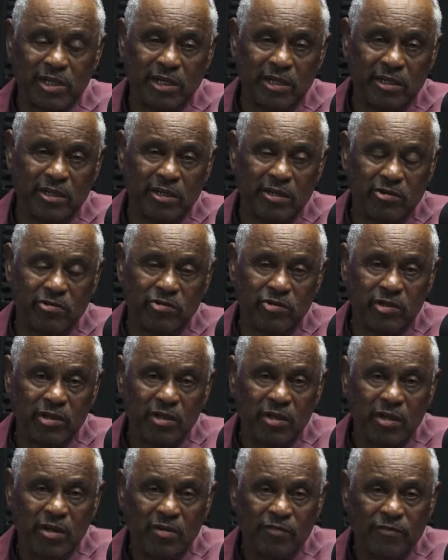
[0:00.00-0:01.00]

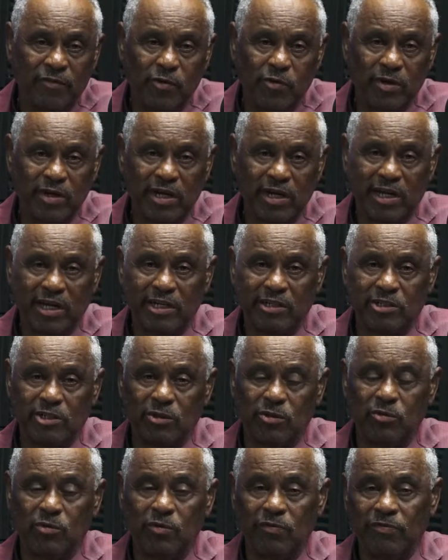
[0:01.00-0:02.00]

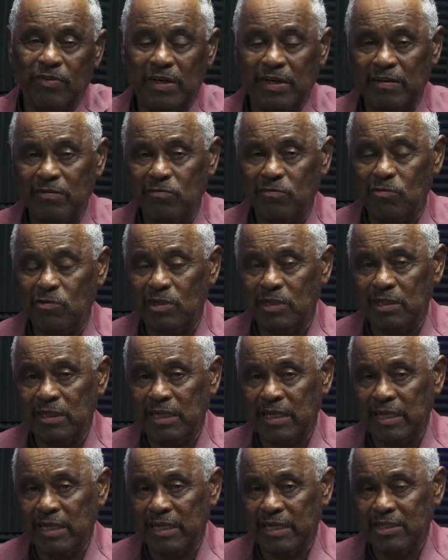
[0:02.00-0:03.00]

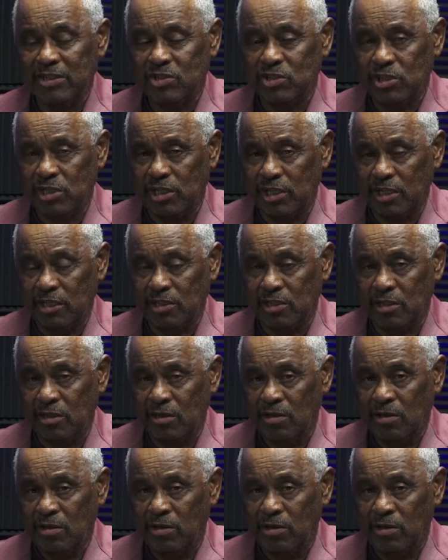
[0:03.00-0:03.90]
800-492-5186.